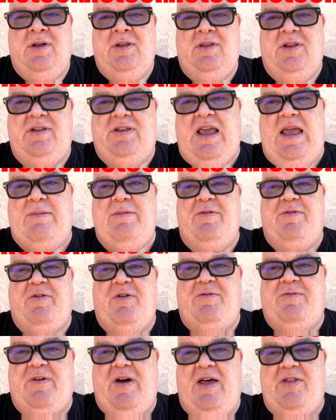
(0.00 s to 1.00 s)
the day before
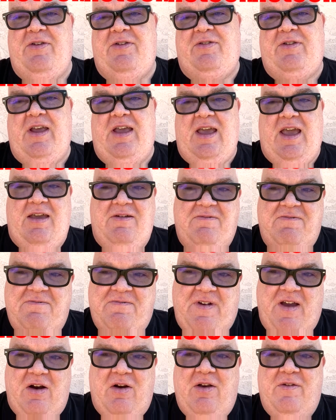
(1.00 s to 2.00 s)
Father's Day, a
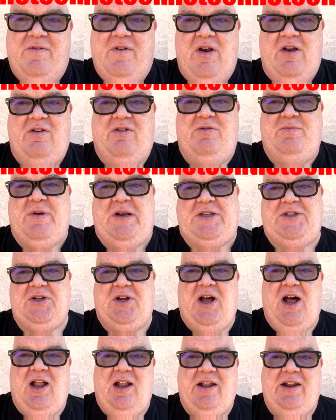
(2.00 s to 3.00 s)
very, very special
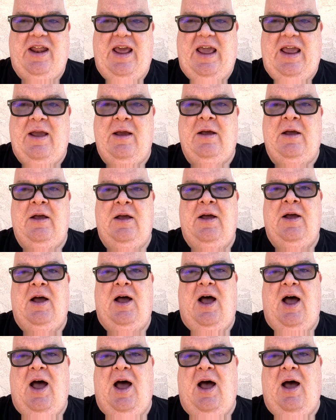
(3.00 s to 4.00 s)
holiday.
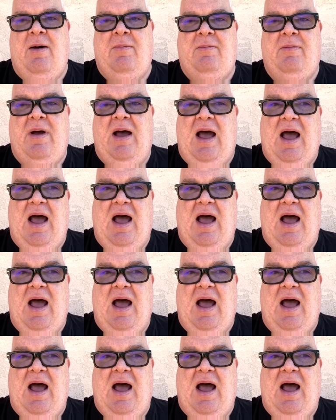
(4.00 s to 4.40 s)
I'm